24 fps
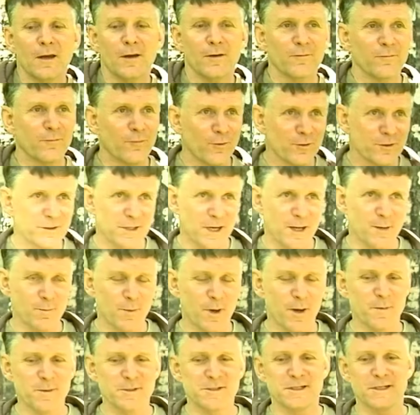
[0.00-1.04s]
Fourth time
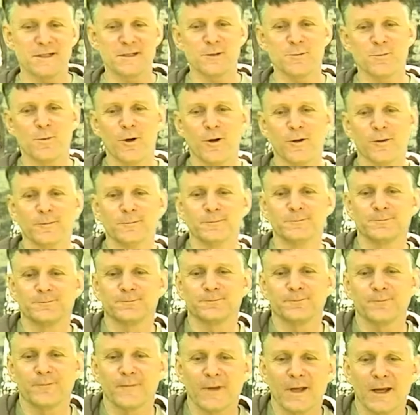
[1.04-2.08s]
Baba said tomorrow.
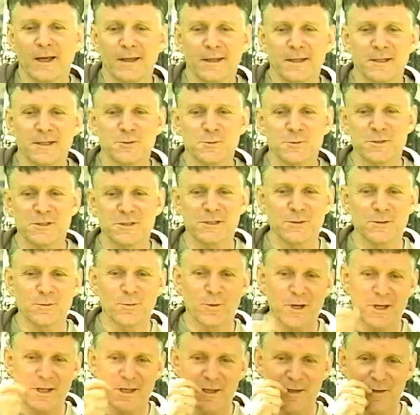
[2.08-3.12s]
And this was the
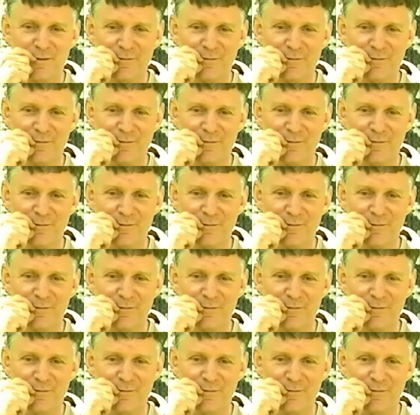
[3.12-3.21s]
one,